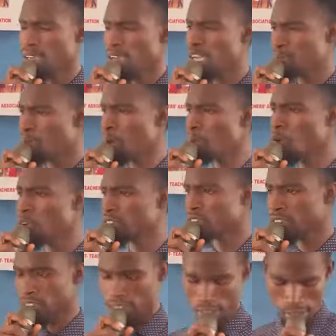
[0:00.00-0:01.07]
It
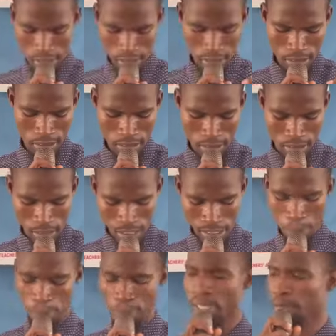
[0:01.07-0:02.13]
promotes
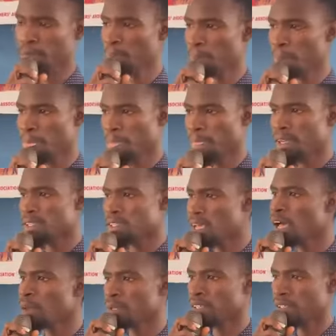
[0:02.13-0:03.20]
discipline.
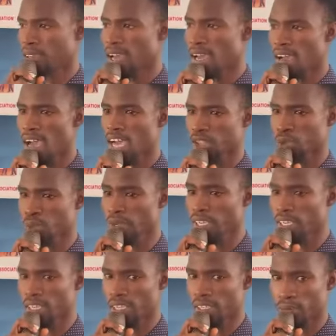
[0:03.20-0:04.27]
Tell me, as
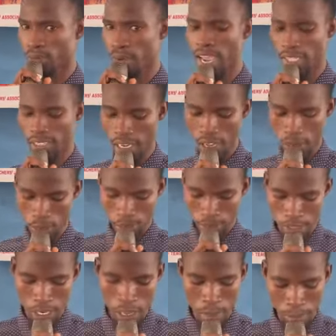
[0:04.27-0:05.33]
we are right now,
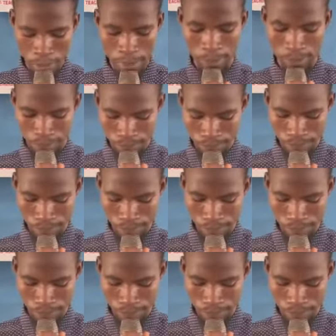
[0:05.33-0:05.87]
tell me,